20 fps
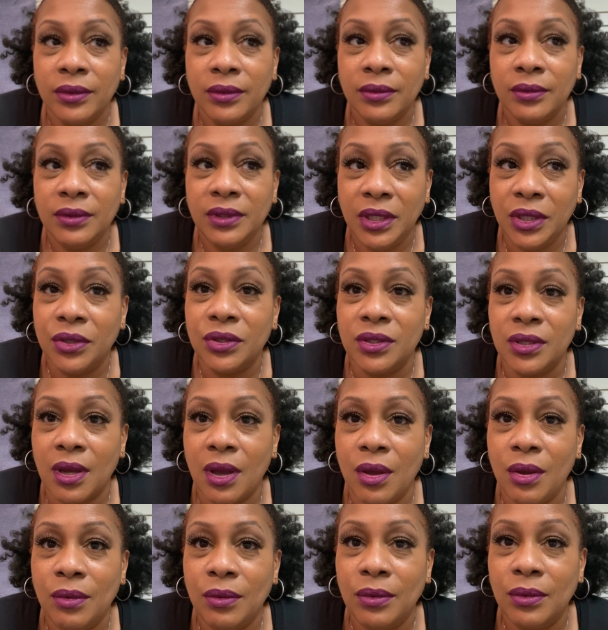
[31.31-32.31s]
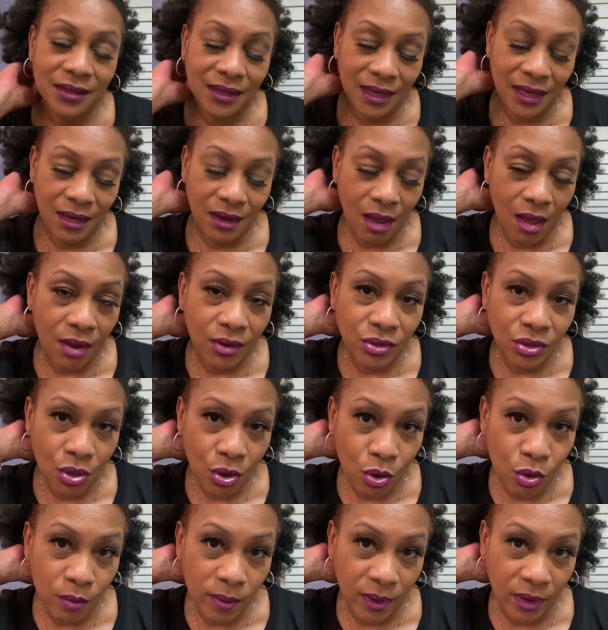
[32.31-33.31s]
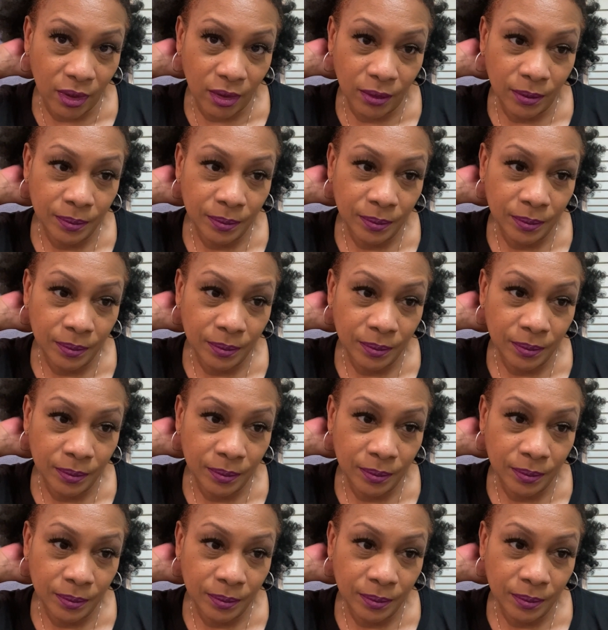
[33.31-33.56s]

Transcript: years ago in October